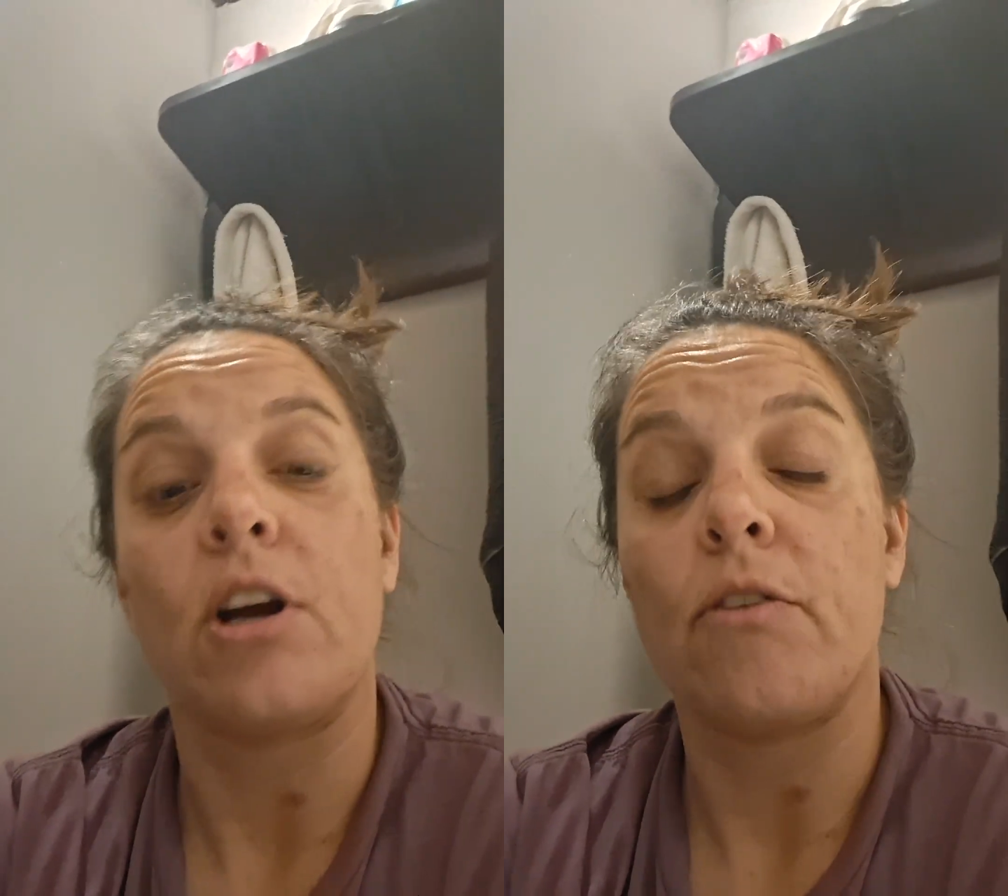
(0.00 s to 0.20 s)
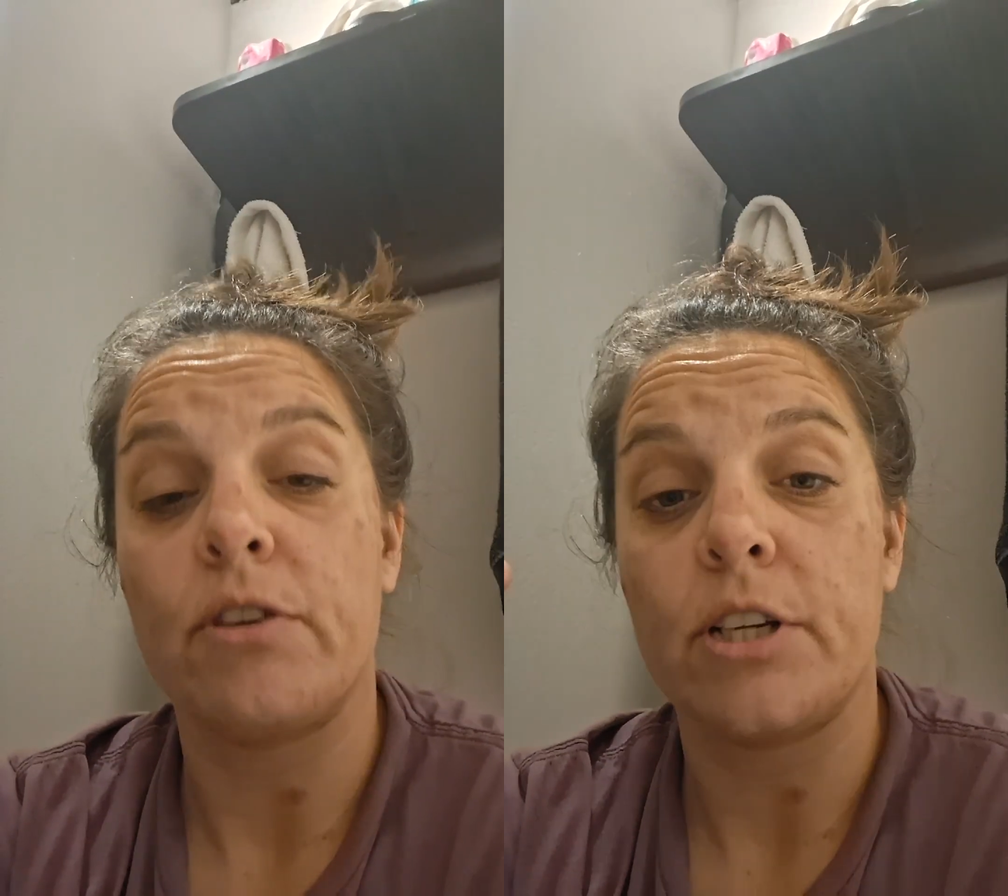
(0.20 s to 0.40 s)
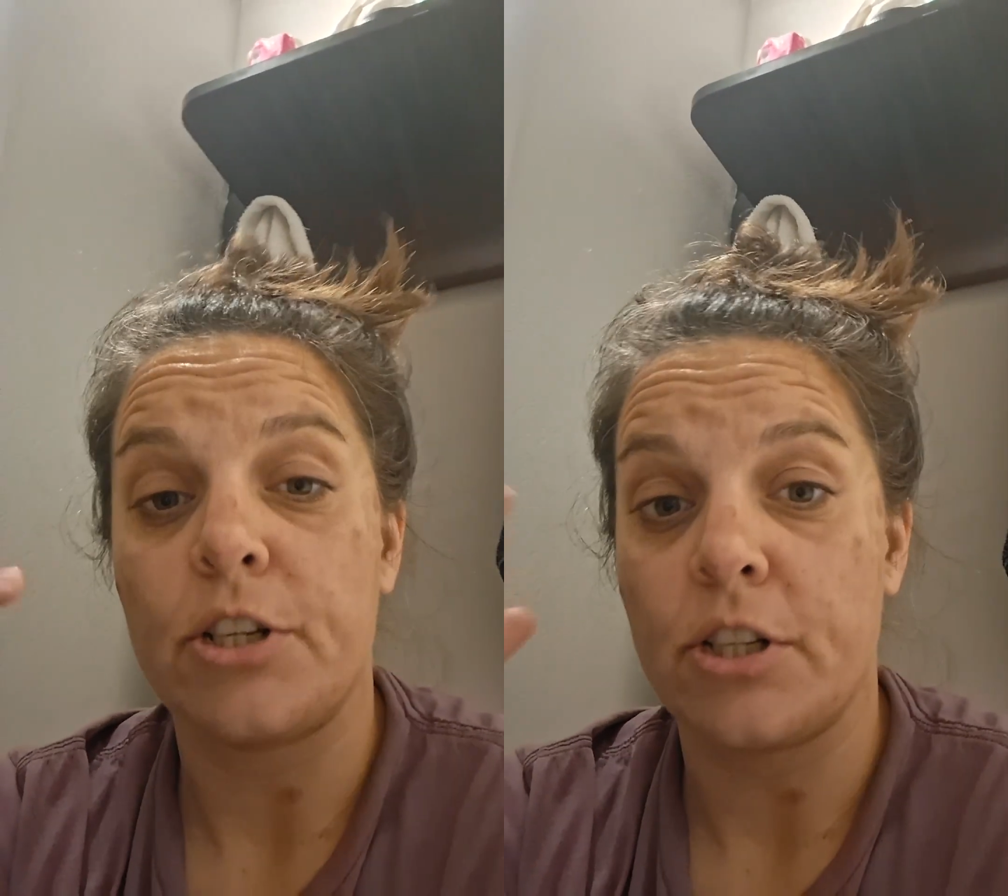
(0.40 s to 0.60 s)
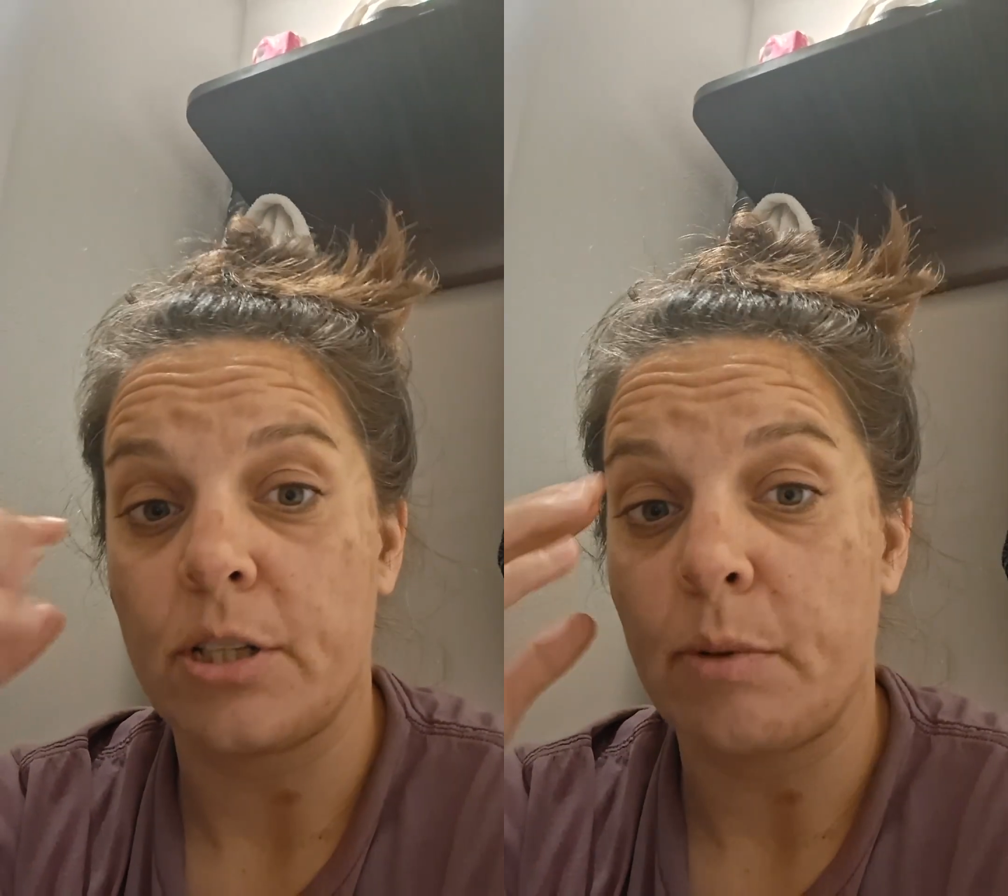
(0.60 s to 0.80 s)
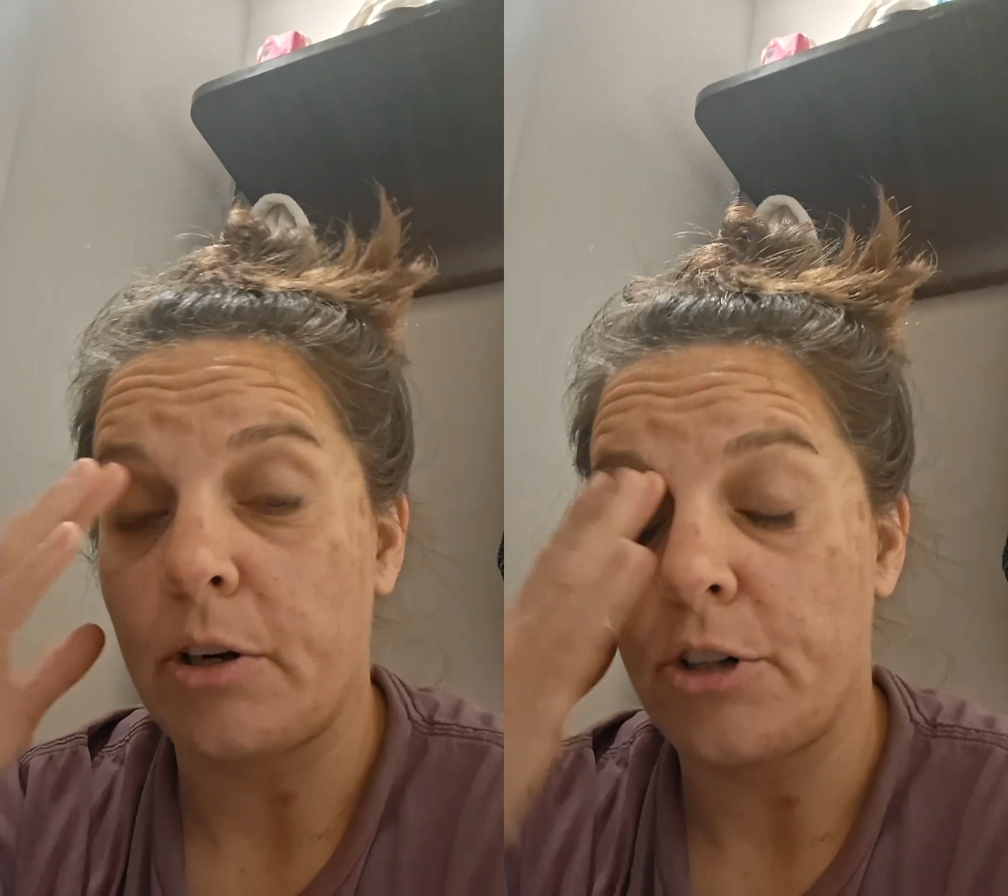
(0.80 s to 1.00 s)
conversations
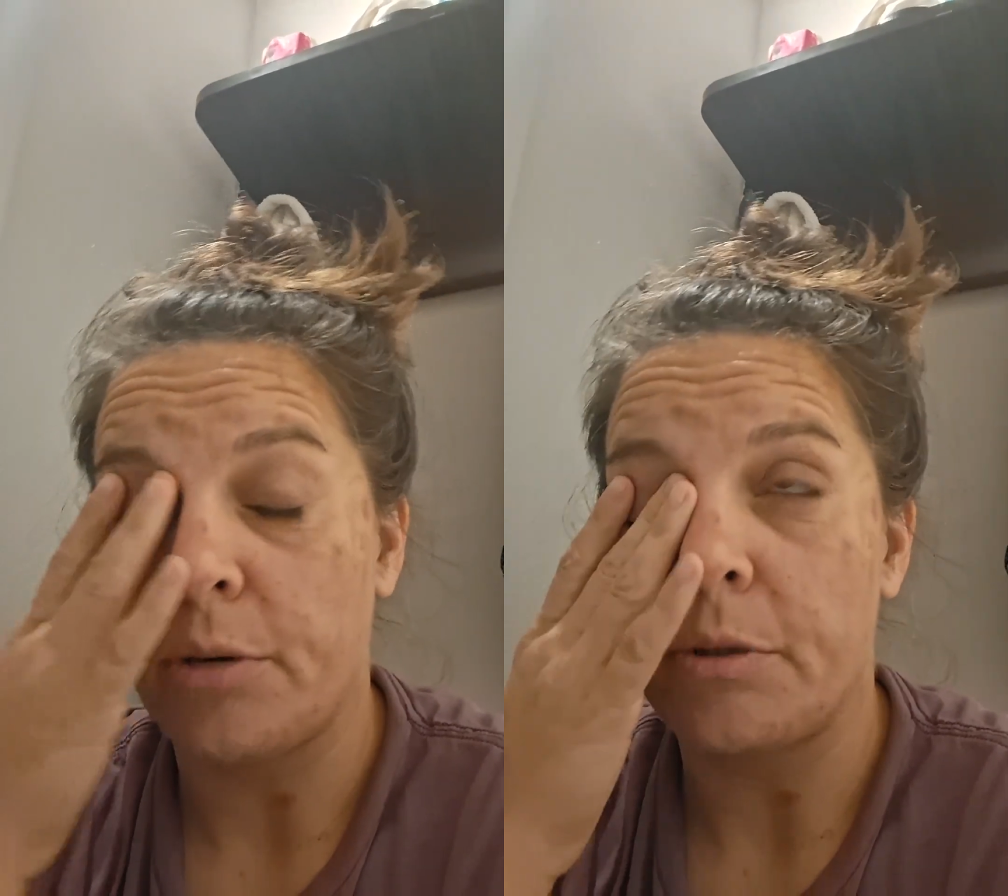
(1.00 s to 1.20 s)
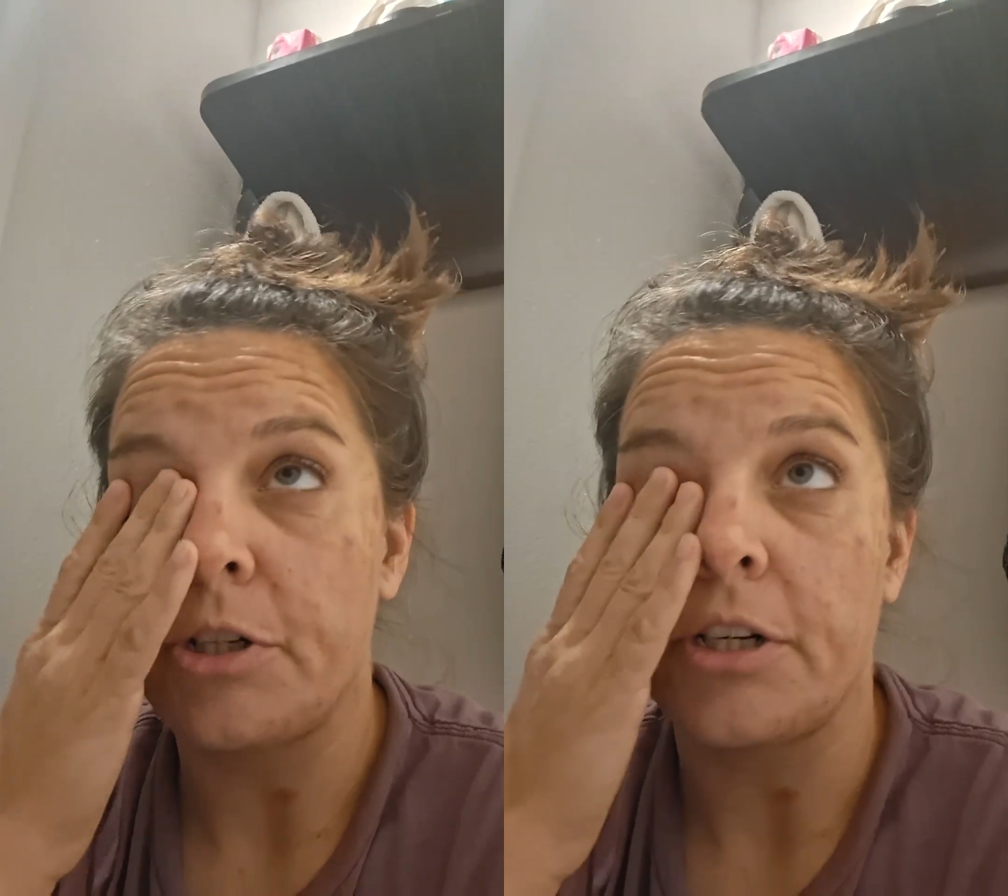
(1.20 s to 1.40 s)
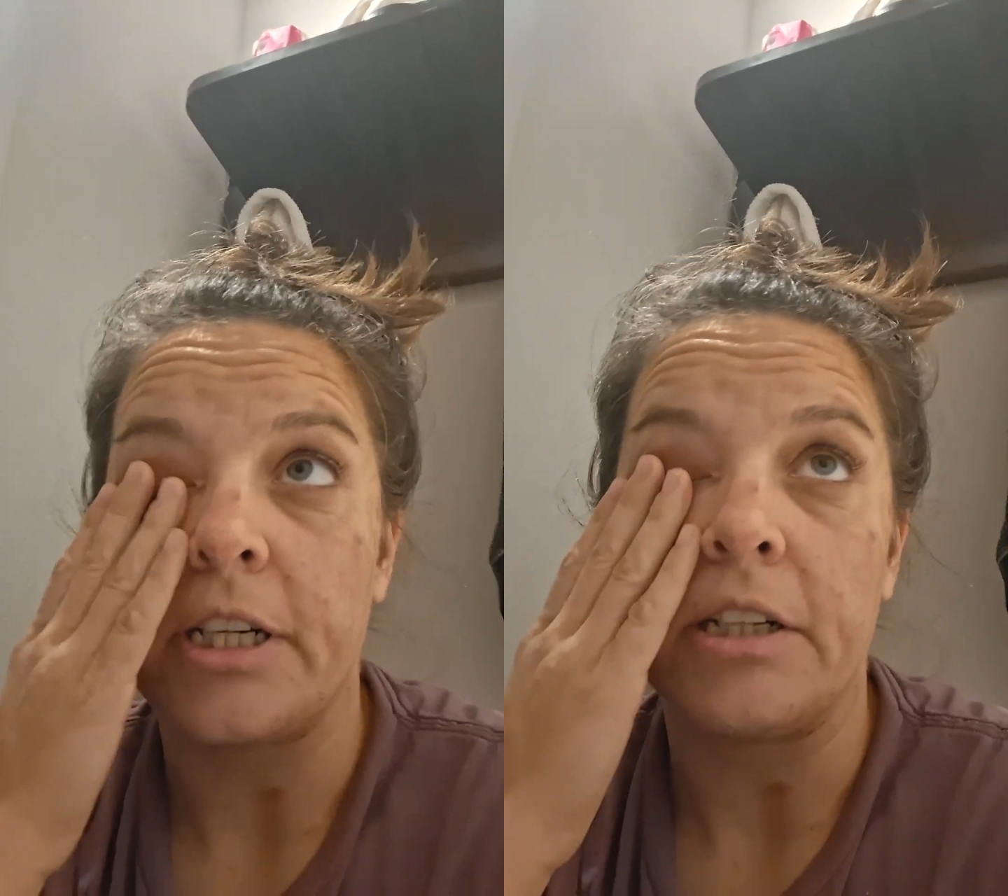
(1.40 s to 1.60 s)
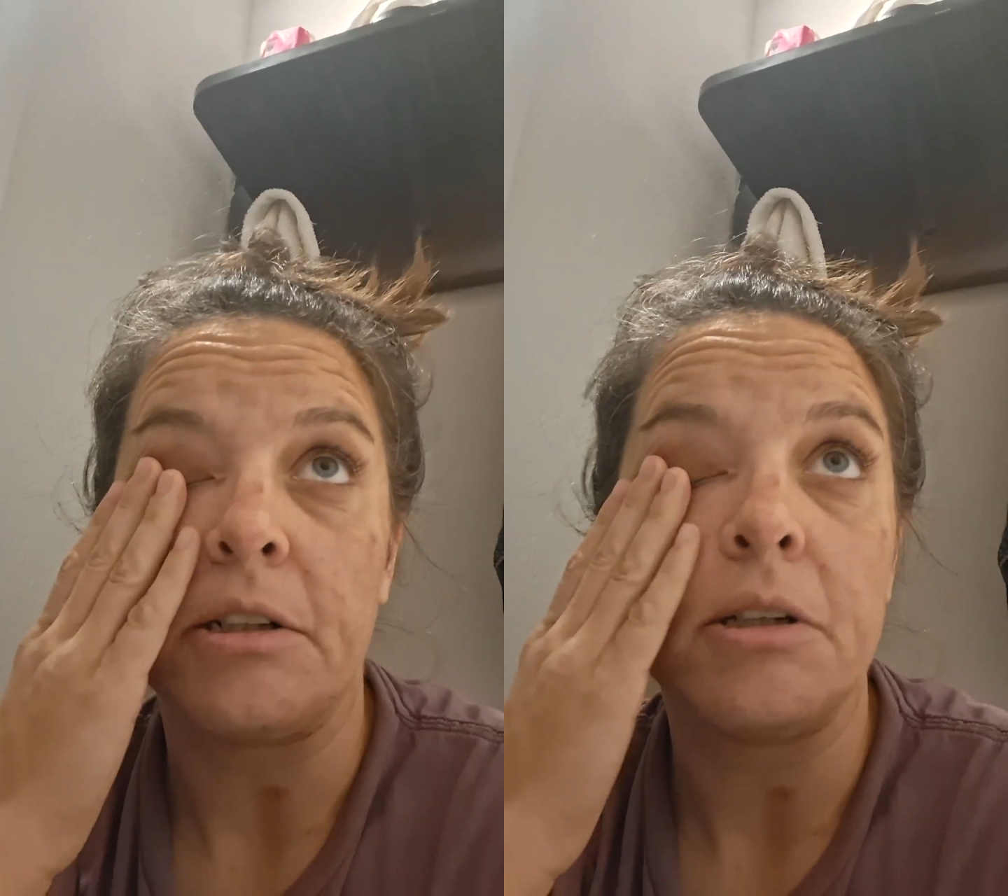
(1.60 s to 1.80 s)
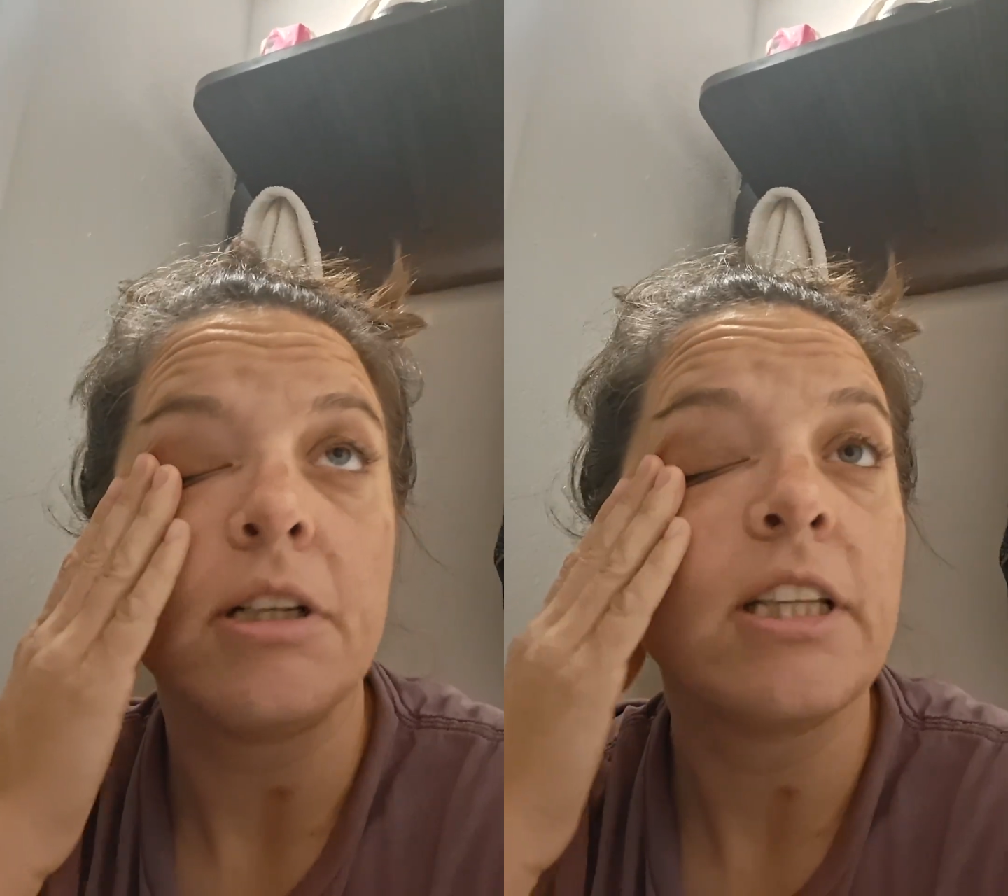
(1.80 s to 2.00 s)
about geometry and